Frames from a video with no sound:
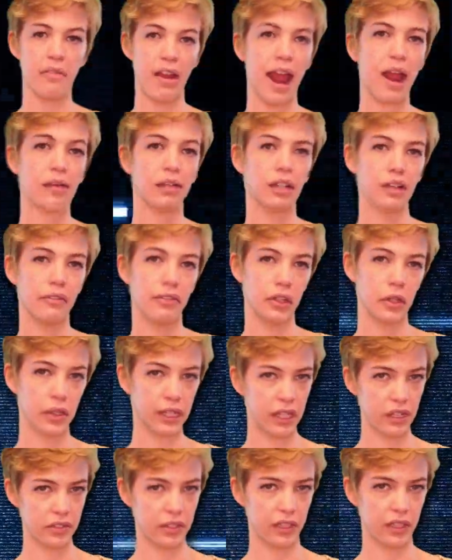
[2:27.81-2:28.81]
viral a few
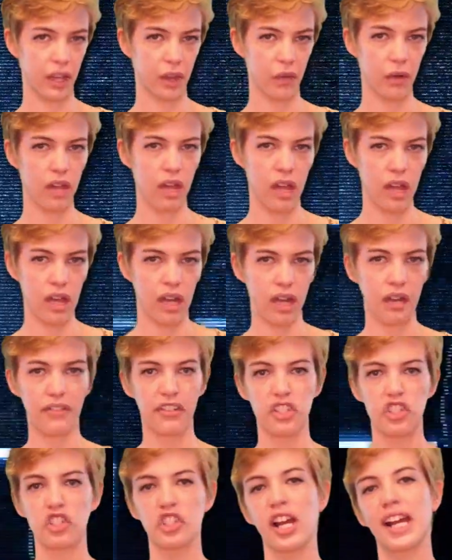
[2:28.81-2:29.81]
years ago of
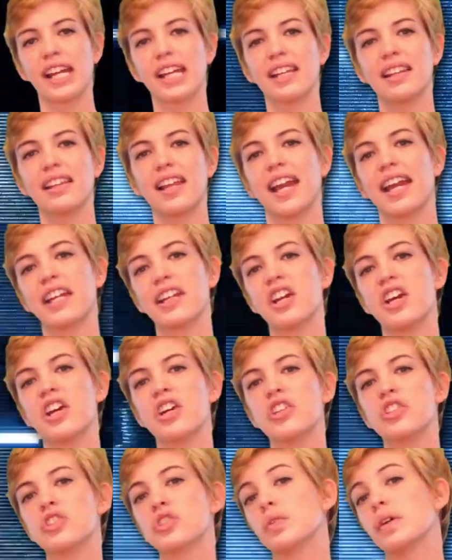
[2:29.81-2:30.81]
a giant light
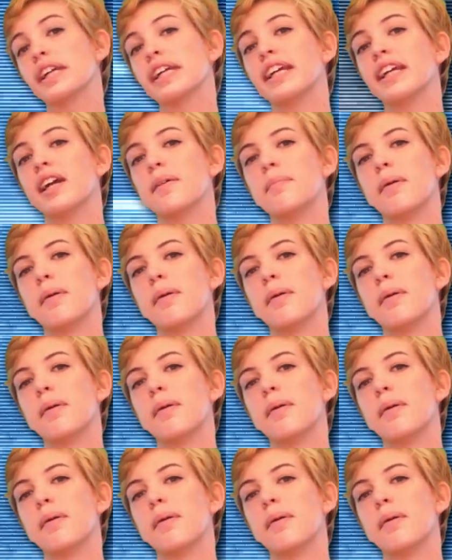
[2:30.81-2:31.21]
striking